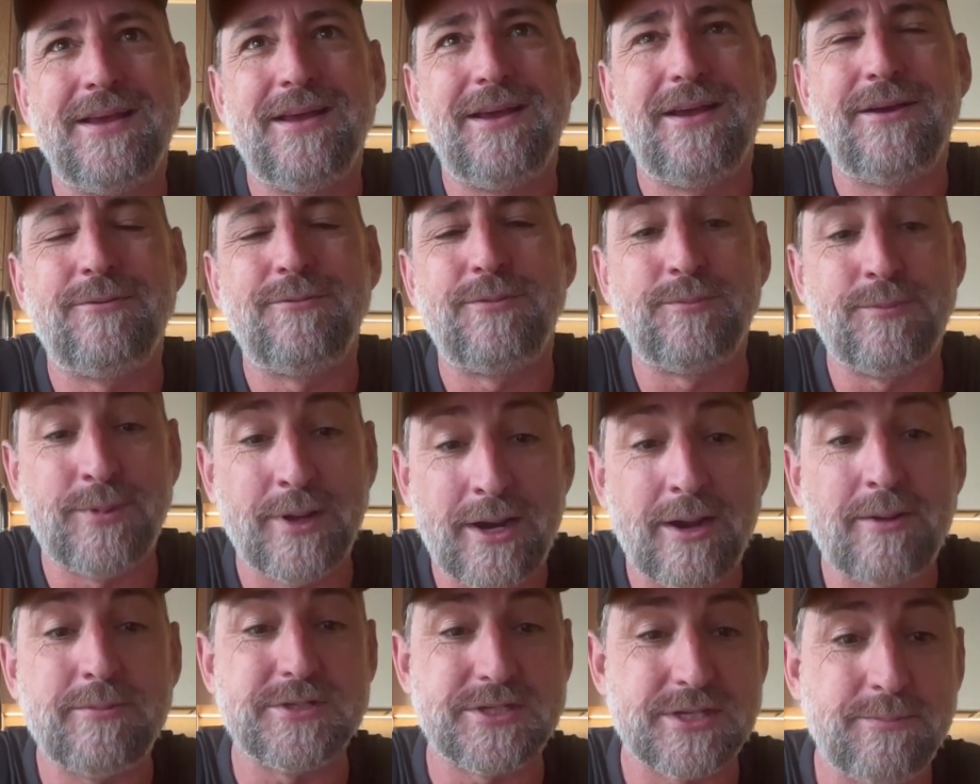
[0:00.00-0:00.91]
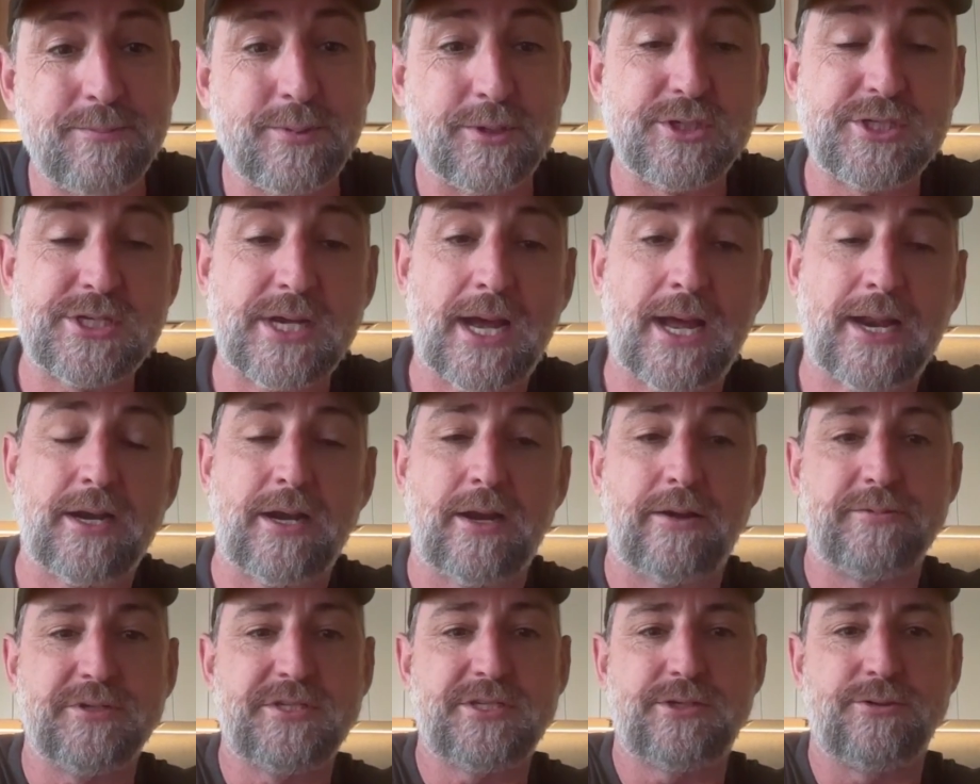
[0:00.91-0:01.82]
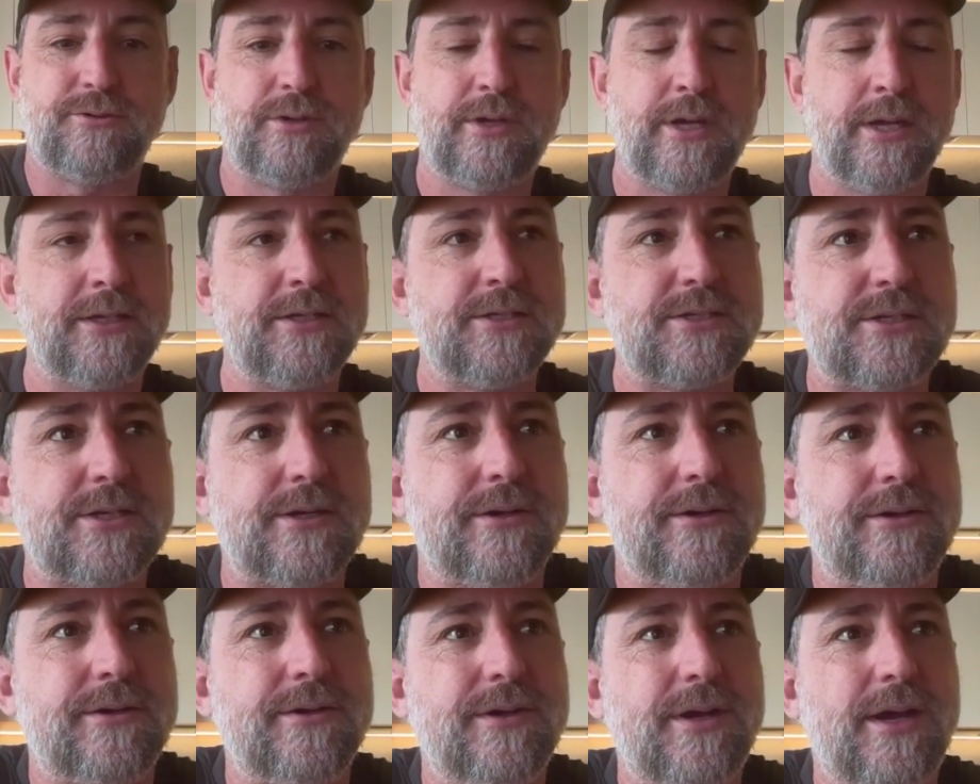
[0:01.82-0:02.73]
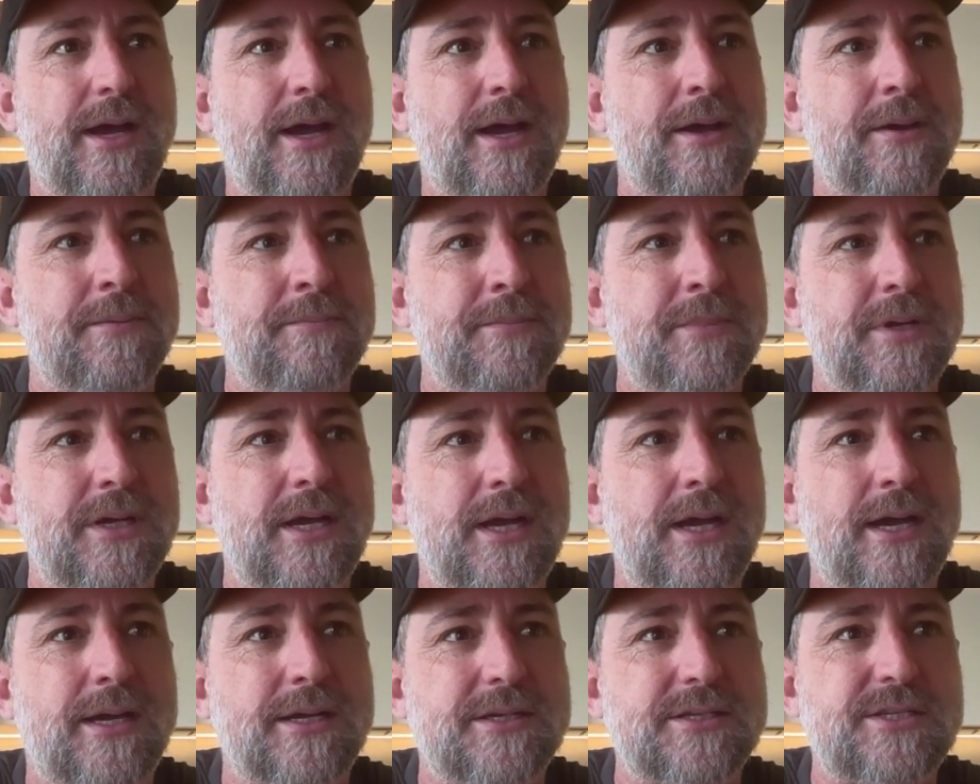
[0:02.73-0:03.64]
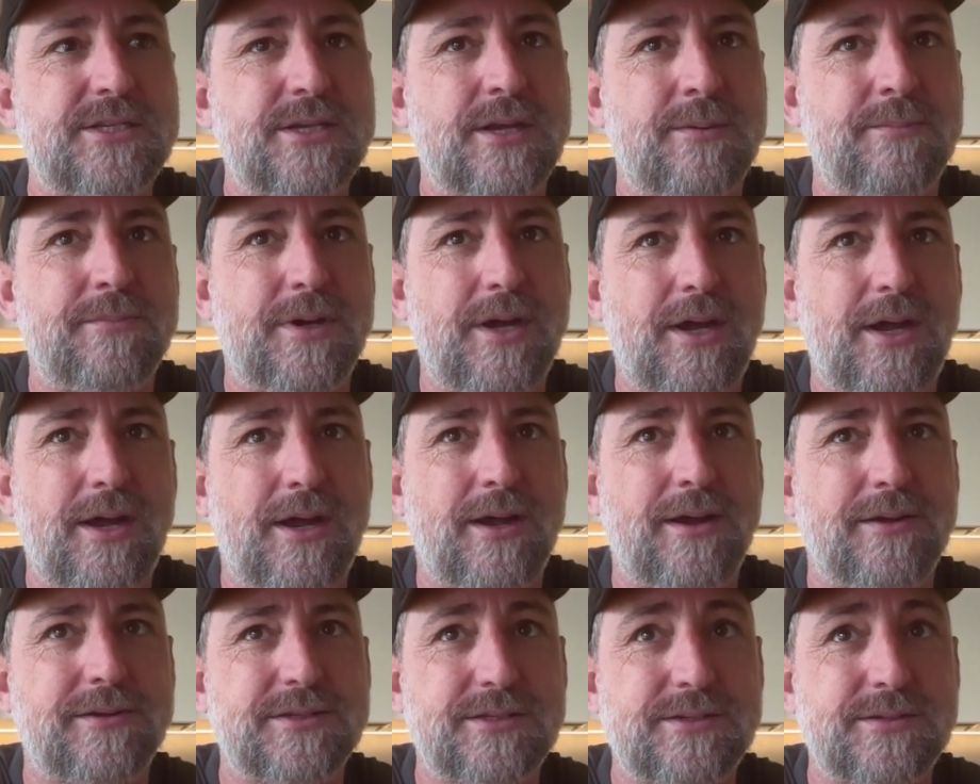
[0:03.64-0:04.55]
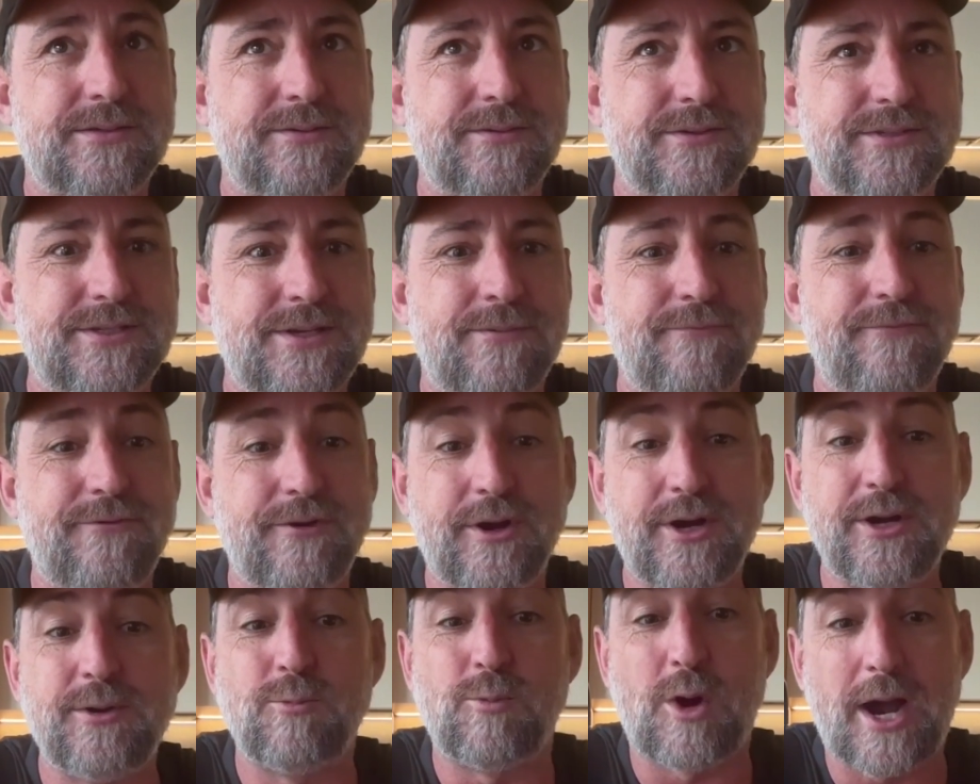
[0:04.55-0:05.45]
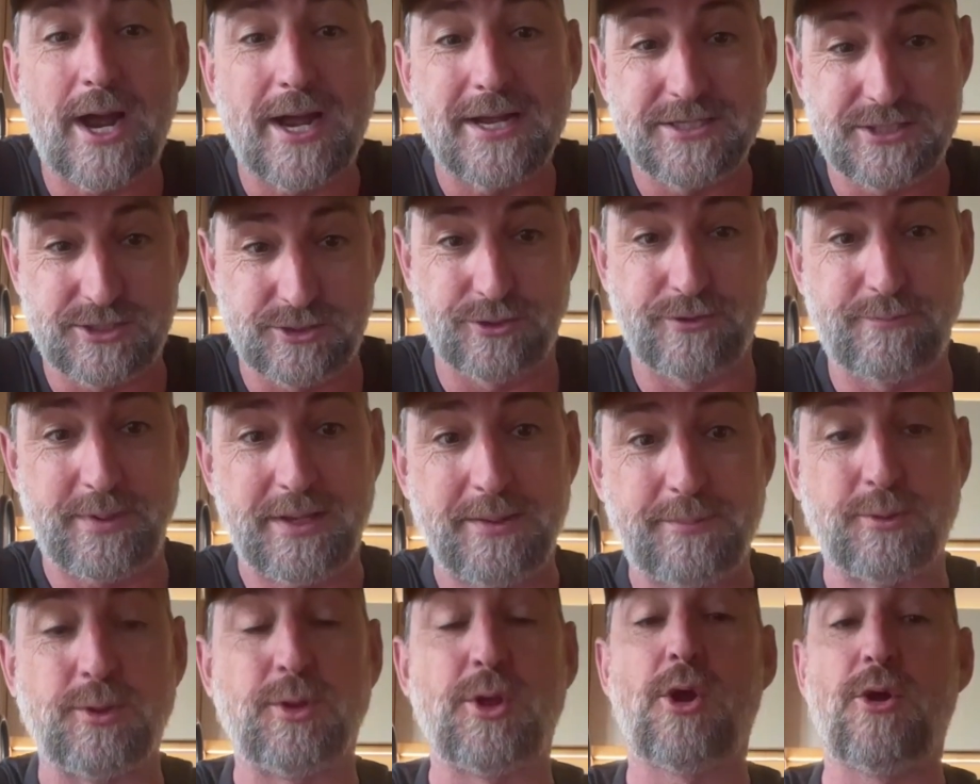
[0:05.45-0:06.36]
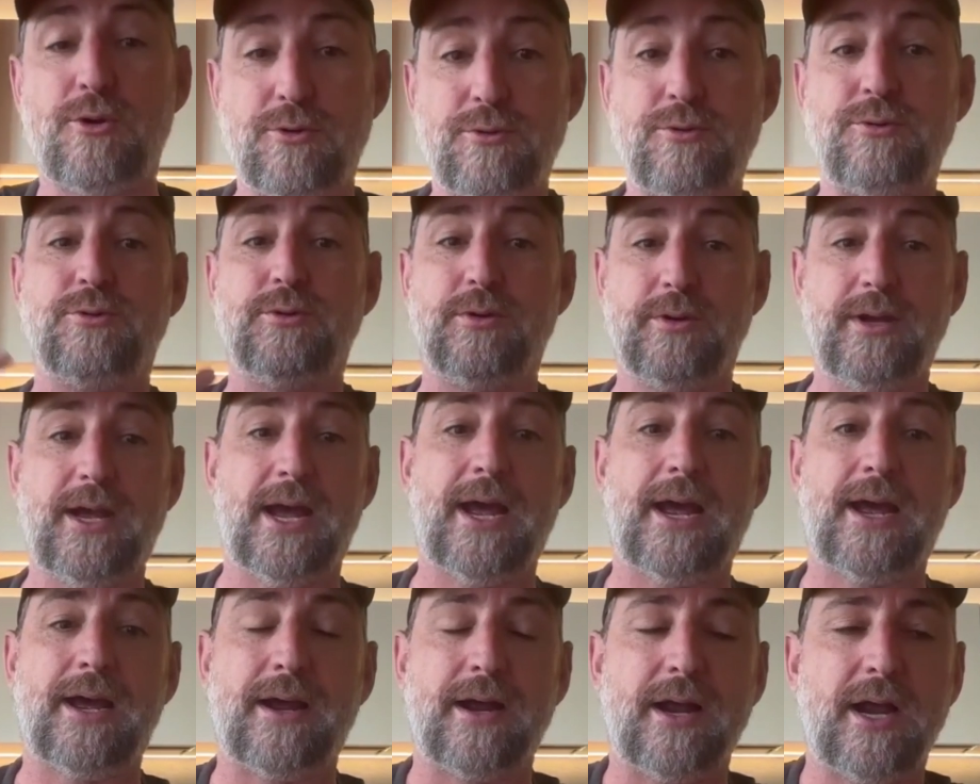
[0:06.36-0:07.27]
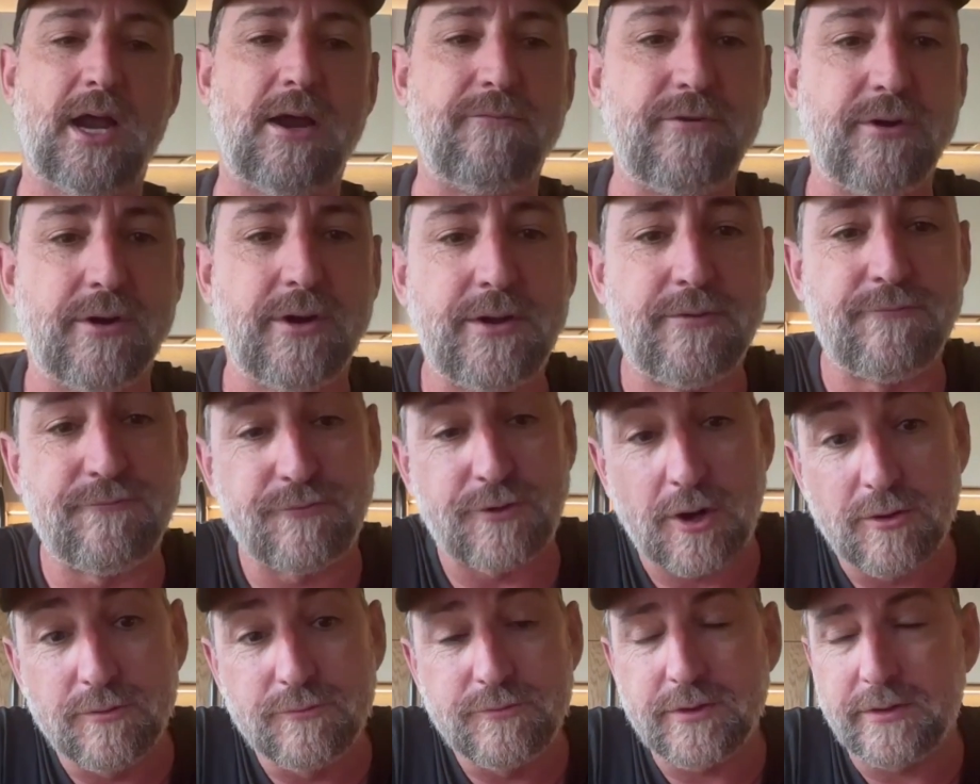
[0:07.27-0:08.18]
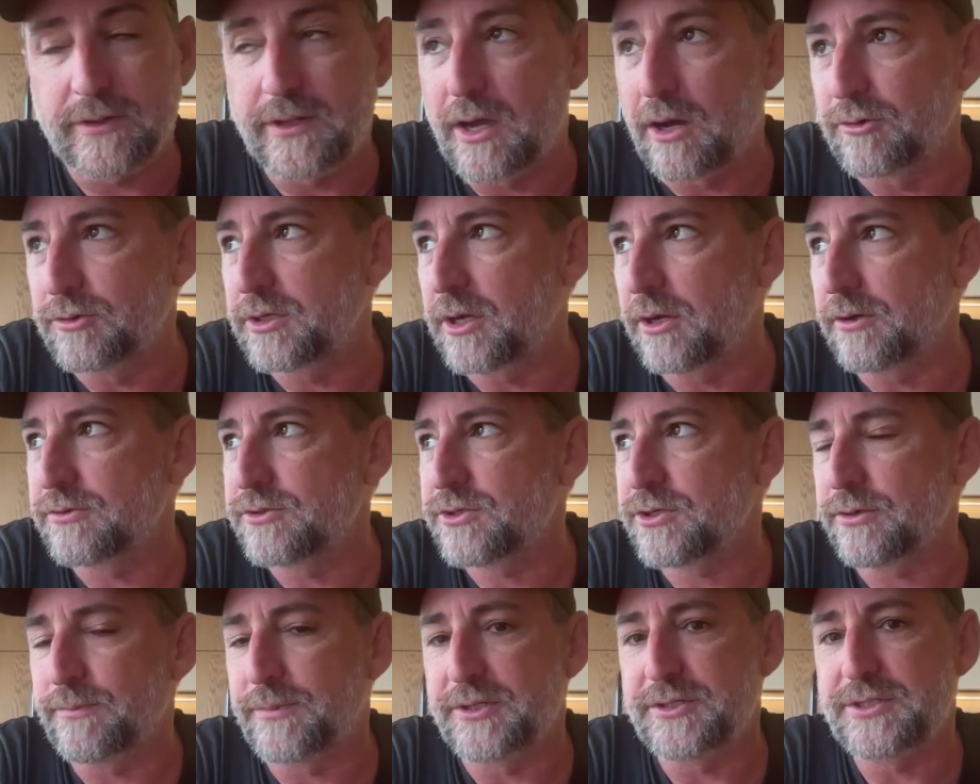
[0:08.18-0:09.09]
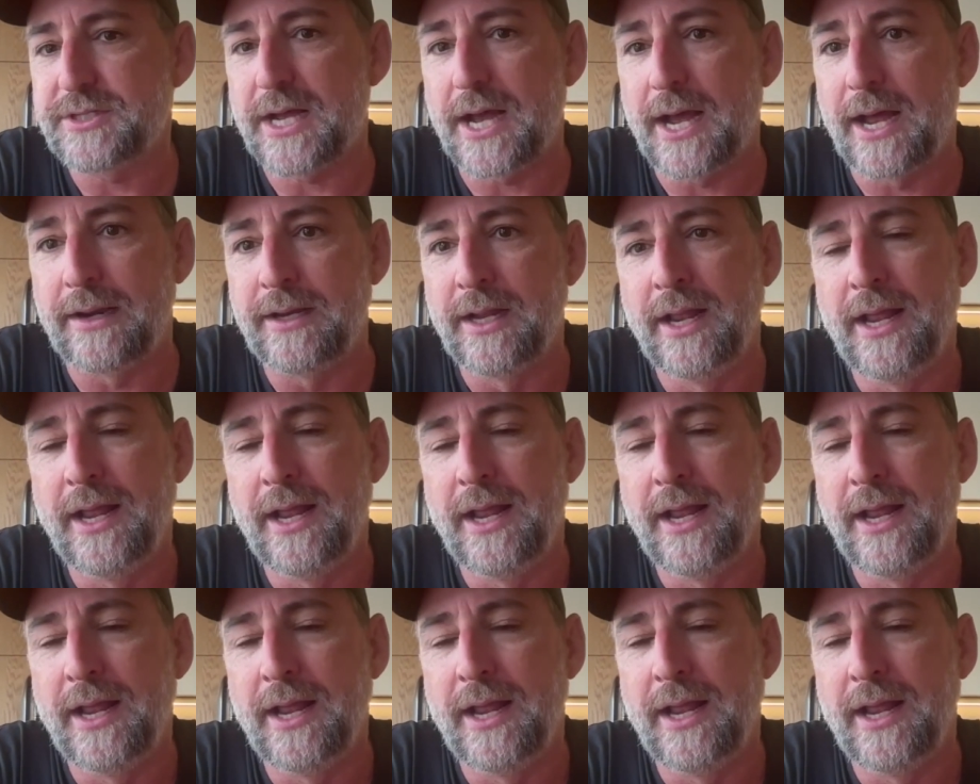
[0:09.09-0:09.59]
when I was in Bhutan, and I was talking to some very wise sort of people who are very involved in the old culture in Bhutan,